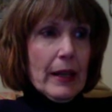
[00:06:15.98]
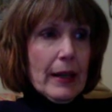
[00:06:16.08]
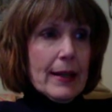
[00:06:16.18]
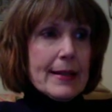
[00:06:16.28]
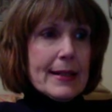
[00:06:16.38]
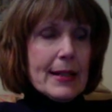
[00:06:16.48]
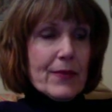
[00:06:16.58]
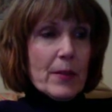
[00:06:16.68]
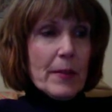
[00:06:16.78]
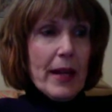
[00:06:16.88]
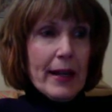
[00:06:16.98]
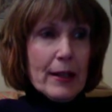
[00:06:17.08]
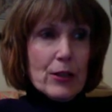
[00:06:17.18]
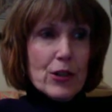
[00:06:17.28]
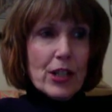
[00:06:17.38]
is it from
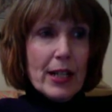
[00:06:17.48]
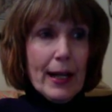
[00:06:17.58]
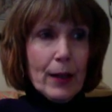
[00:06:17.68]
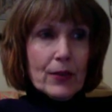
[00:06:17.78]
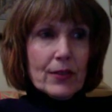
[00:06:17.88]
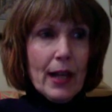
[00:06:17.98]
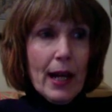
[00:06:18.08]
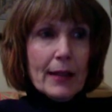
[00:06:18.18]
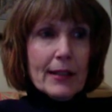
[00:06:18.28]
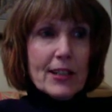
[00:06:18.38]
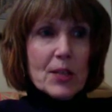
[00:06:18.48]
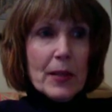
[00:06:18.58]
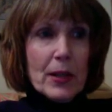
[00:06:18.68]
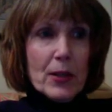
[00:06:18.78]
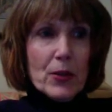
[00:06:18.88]
energy outside the
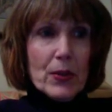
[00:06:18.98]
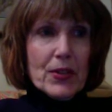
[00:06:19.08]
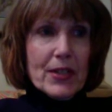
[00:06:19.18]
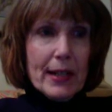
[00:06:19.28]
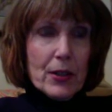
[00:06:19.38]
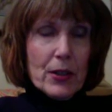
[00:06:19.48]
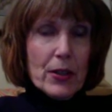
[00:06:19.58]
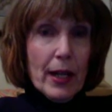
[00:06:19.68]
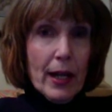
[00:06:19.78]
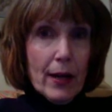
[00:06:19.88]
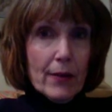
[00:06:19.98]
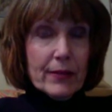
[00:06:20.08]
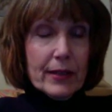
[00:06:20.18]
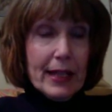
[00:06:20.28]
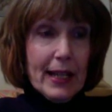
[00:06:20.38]
spiritual center of,
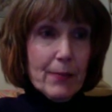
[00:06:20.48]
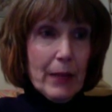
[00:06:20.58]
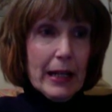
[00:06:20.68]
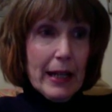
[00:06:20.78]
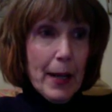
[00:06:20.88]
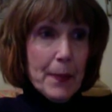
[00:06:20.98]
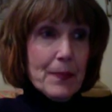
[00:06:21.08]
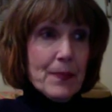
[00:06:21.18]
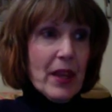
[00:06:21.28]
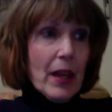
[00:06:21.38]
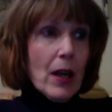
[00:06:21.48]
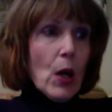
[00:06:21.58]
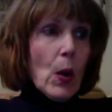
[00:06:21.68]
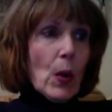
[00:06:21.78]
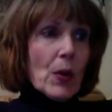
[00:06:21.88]
I gave my name,
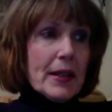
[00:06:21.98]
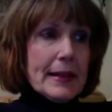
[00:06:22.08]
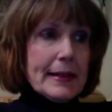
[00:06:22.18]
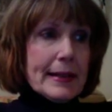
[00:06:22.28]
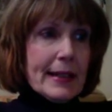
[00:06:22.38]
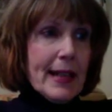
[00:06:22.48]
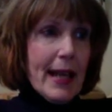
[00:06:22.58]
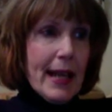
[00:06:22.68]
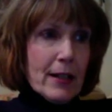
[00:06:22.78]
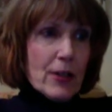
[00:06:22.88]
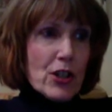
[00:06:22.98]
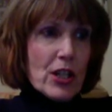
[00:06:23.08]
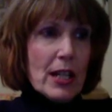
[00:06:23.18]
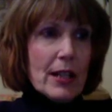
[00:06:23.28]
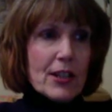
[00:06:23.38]
or is it an
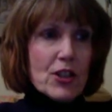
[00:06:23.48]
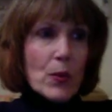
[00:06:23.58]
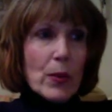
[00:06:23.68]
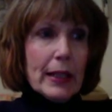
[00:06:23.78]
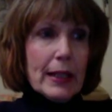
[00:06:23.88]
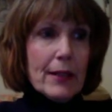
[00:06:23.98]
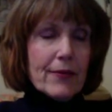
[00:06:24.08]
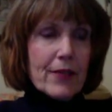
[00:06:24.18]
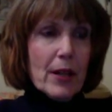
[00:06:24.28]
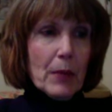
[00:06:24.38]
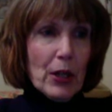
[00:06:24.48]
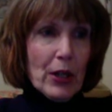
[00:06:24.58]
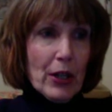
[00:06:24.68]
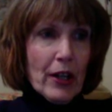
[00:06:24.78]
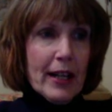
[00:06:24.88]
energy that's really from
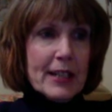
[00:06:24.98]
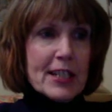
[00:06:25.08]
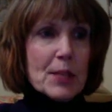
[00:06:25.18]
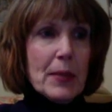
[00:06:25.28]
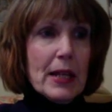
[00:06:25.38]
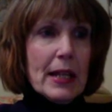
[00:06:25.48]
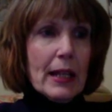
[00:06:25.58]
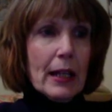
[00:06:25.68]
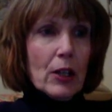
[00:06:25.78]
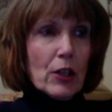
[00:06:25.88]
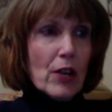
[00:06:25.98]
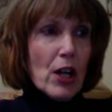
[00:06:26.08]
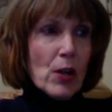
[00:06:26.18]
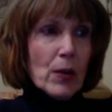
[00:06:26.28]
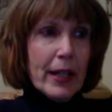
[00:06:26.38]
her and speaking her
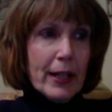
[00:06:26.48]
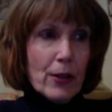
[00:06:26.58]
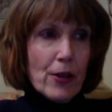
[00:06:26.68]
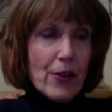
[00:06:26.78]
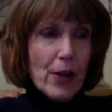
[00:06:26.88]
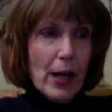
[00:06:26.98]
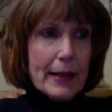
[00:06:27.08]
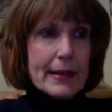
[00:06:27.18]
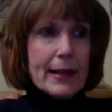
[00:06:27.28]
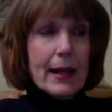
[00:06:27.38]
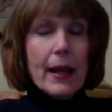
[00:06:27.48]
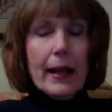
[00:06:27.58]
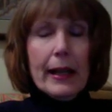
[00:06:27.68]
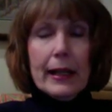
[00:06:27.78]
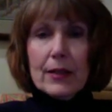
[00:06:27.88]
own inner thoughts
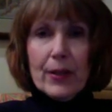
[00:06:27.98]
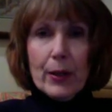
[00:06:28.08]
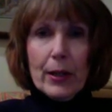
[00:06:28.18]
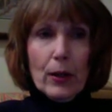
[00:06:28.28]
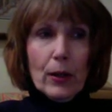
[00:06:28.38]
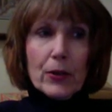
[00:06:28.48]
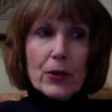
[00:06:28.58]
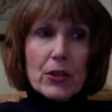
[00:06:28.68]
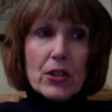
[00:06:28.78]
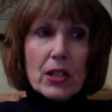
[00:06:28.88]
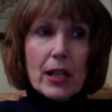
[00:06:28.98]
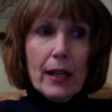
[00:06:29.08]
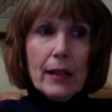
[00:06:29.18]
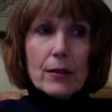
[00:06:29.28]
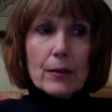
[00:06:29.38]
in a very altered state?